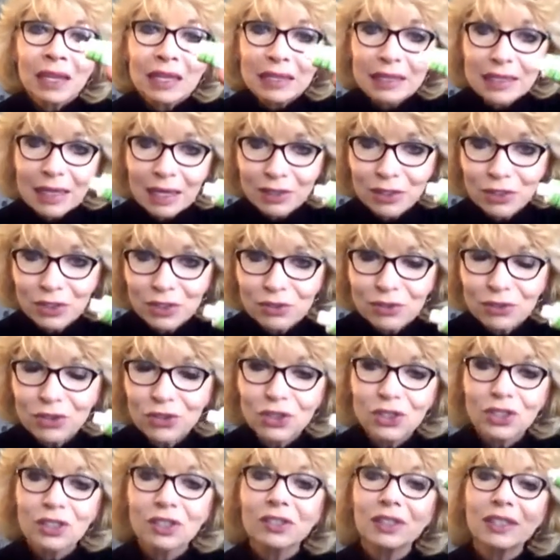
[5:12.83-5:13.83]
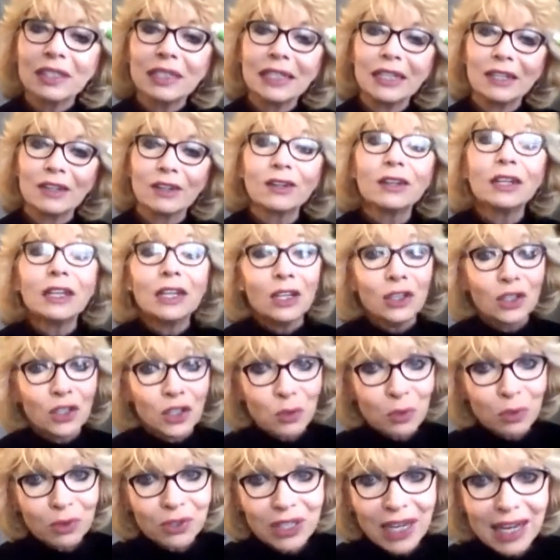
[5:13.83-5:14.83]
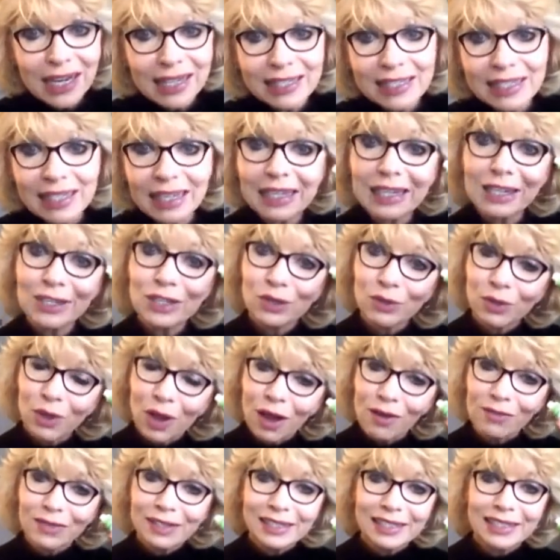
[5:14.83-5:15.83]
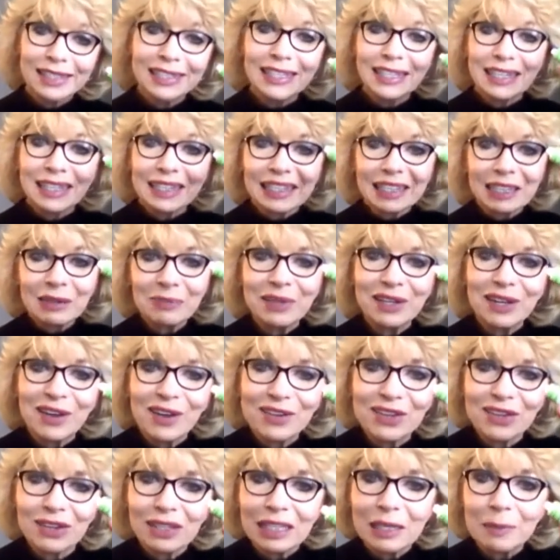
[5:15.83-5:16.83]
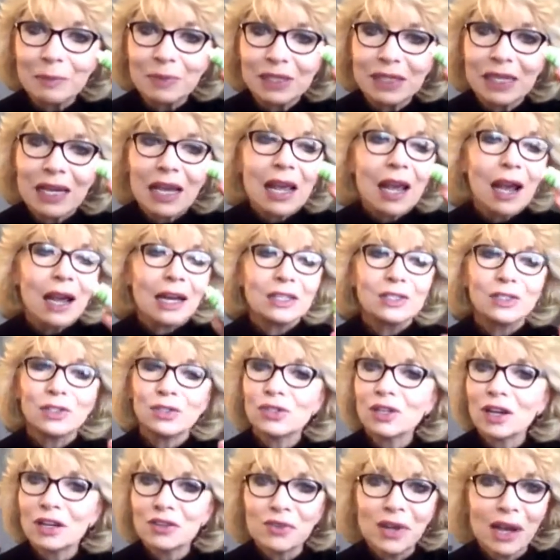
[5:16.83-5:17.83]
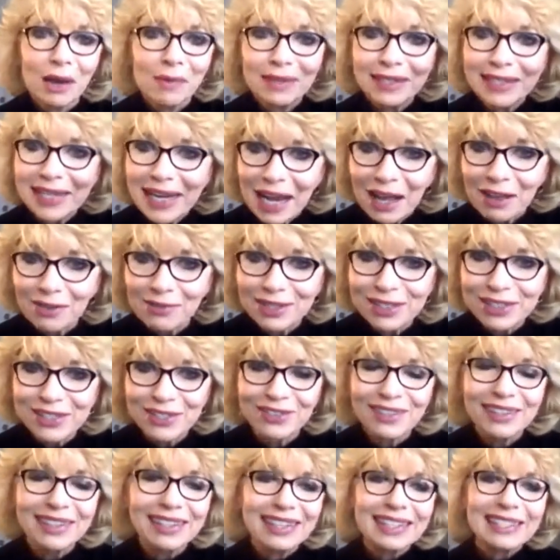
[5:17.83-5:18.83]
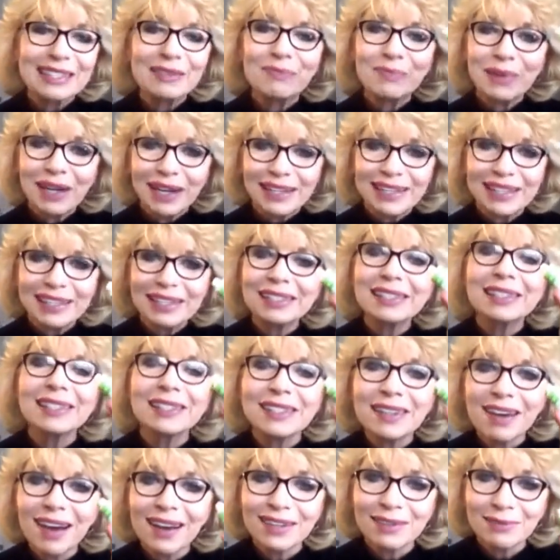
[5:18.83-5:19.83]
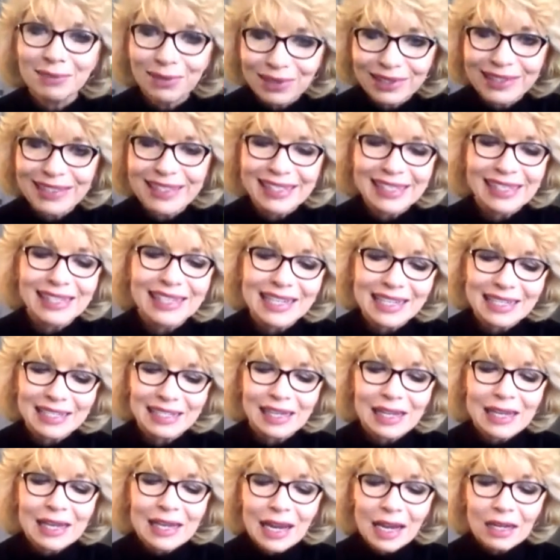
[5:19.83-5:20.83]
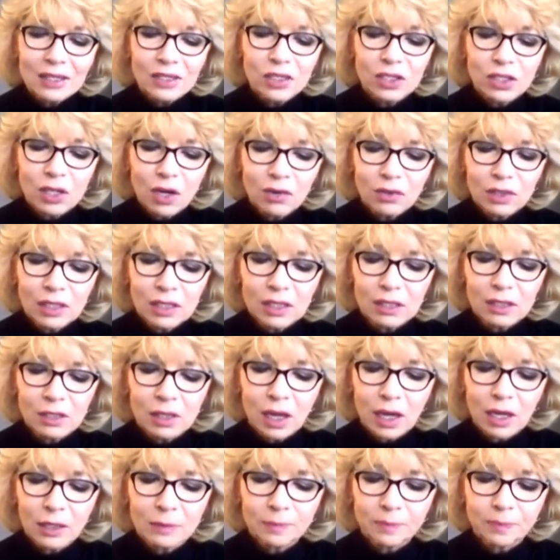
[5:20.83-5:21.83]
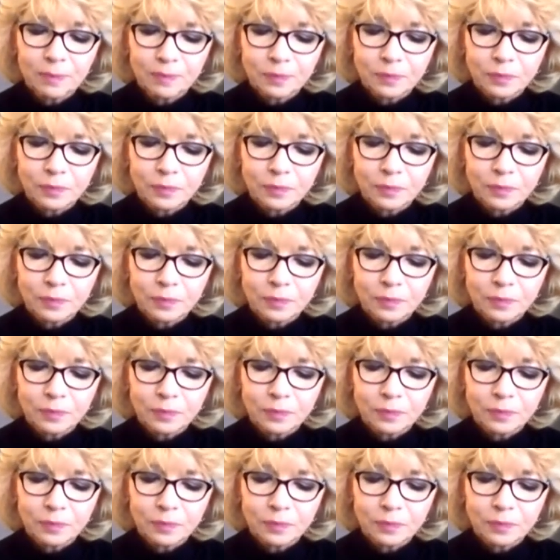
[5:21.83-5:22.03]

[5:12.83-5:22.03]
Yes, there's sugar in here. You will taste it because you'll obviously get a little bit on your lips. I do not know how many calories are in this, but this is not really to eat. And you don't need a lot.